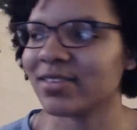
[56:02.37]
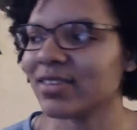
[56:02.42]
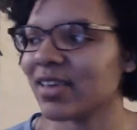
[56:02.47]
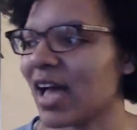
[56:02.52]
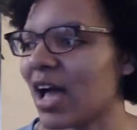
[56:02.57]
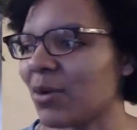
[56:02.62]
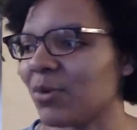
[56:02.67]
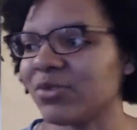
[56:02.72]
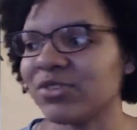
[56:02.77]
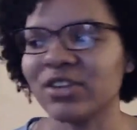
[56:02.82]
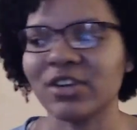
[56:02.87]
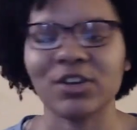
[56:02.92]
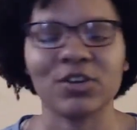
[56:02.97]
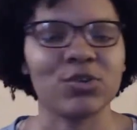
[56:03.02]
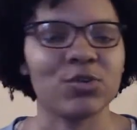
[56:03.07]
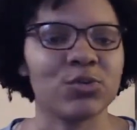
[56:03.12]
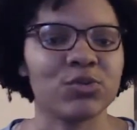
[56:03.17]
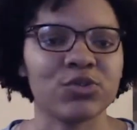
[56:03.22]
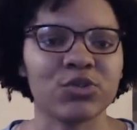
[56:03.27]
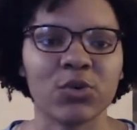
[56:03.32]
I was in a
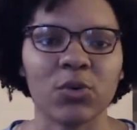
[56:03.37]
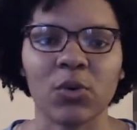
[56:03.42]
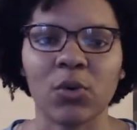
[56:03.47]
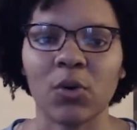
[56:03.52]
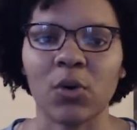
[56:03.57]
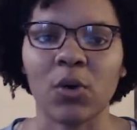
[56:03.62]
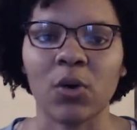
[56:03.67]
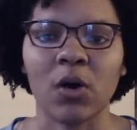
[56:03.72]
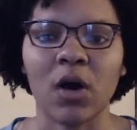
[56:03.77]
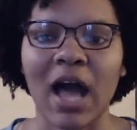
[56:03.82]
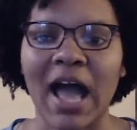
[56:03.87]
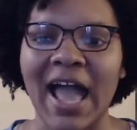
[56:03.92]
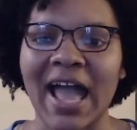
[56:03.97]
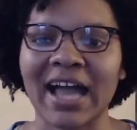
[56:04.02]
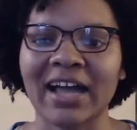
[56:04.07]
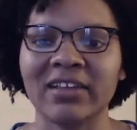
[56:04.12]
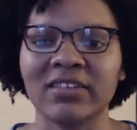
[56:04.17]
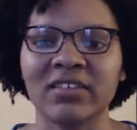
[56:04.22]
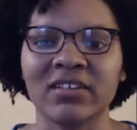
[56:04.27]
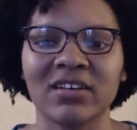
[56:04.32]
new school. I
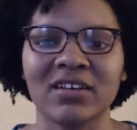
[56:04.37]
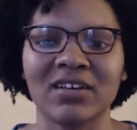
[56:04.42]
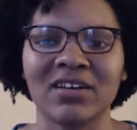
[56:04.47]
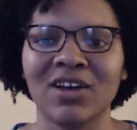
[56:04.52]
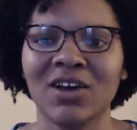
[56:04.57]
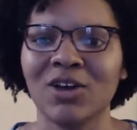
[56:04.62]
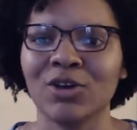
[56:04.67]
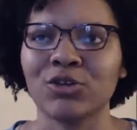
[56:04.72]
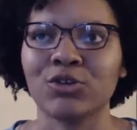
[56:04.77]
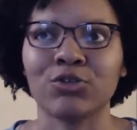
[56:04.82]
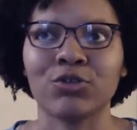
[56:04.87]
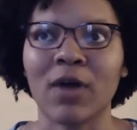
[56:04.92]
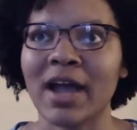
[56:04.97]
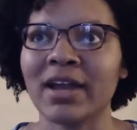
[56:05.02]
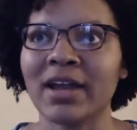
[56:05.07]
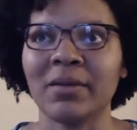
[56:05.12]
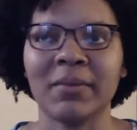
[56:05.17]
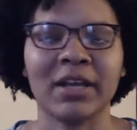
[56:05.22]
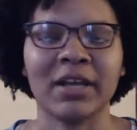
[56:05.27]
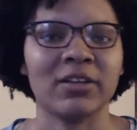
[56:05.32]
had to try
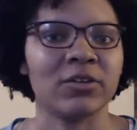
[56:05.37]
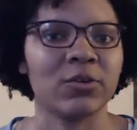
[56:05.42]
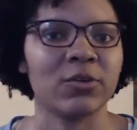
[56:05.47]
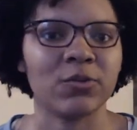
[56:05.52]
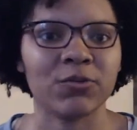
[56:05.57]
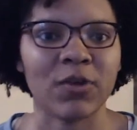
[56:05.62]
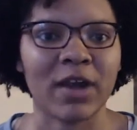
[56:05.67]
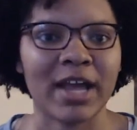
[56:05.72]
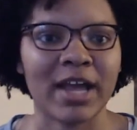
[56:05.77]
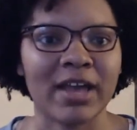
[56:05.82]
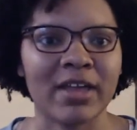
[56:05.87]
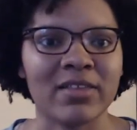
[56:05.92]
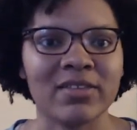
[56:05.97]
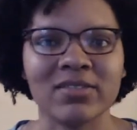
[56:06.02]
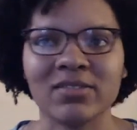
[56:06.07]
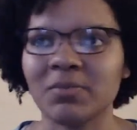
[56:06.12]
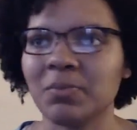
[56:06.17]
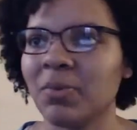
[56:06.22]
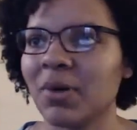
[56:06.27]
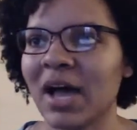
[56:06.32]
to make new
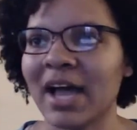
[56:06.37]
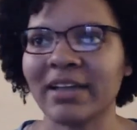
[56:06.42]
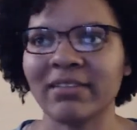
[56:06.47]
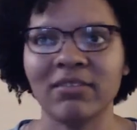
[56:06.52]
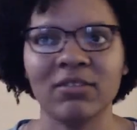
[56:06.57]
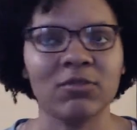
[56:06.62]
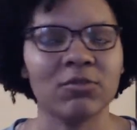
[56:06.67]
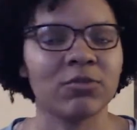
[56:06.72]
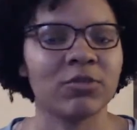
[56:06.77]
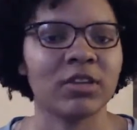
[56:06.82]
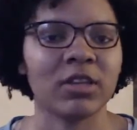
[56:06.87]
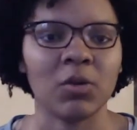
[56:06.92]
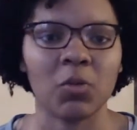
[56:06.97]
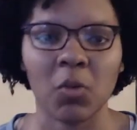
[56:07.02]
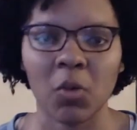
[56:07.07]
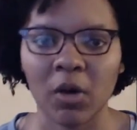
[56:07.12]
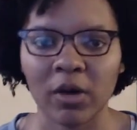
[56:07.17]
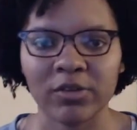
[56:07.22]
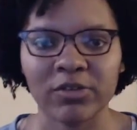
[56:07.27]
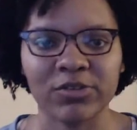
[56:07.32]
friends, but I didn't really
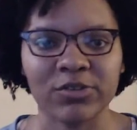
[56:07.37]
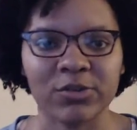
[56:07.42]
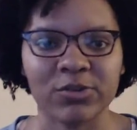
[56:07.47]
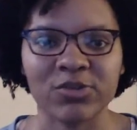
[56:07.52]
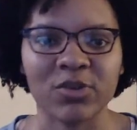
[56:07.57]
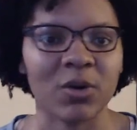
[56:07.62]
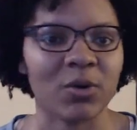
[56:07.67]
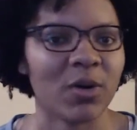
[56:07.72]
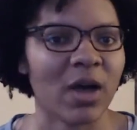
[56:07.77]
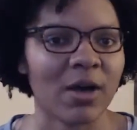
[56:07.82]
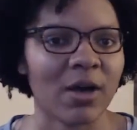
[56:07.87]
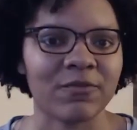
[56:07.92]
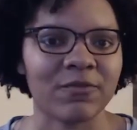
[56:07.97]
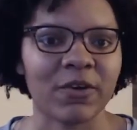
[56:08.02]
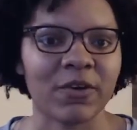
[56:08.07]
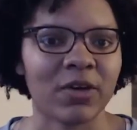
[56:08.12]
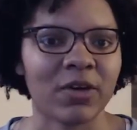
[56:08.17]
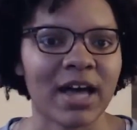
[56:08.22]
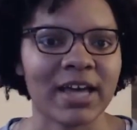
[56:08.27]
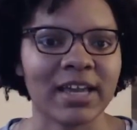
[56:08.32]
want to. So I
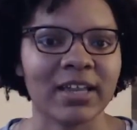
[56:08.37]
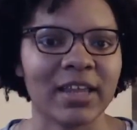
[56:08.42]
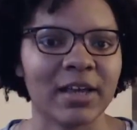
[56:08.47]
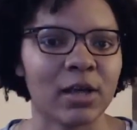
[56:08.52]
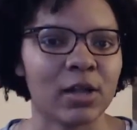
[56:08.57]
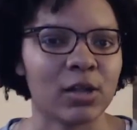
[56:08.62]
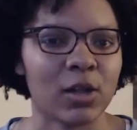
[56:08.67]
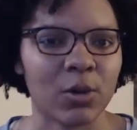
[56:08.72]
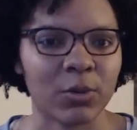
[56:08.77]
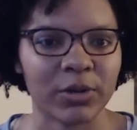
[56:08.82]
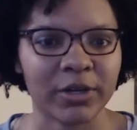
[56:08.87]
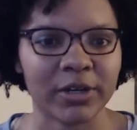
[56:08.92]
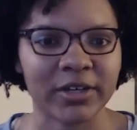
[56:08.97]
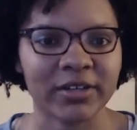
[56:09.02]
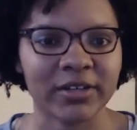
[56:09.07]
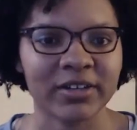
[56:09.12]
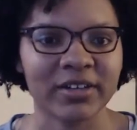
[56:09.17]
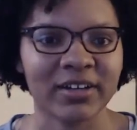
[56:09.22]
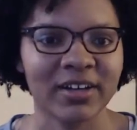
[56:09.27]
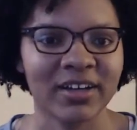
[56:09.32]
felt kind of like a
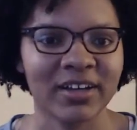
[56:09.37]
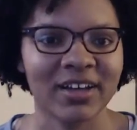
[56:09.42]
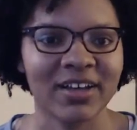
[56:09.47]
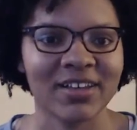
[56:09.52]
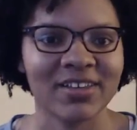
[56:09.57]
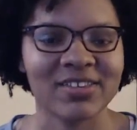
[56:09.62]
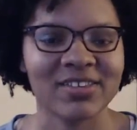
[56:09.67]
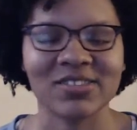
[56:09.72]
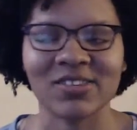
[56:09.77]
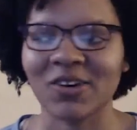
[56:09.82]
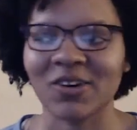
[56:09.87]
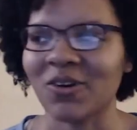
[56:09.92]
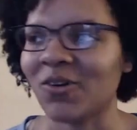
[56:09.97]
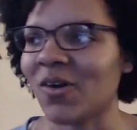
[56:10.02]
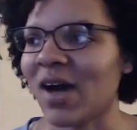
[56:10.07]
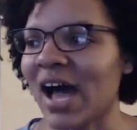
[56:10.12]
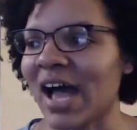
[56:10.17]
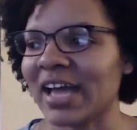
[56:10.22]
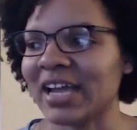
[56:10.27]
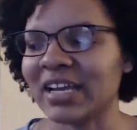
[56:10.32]
loner. So
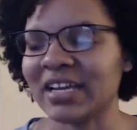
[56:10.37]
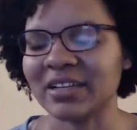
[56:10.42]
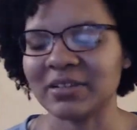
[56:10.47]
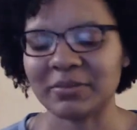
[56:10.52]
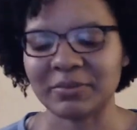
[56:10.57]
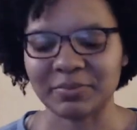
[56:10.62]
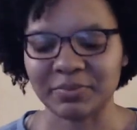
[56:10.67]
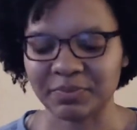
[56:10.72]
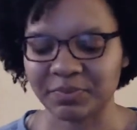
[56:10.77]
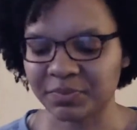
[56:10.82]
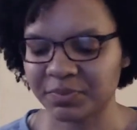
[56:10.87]
I didn't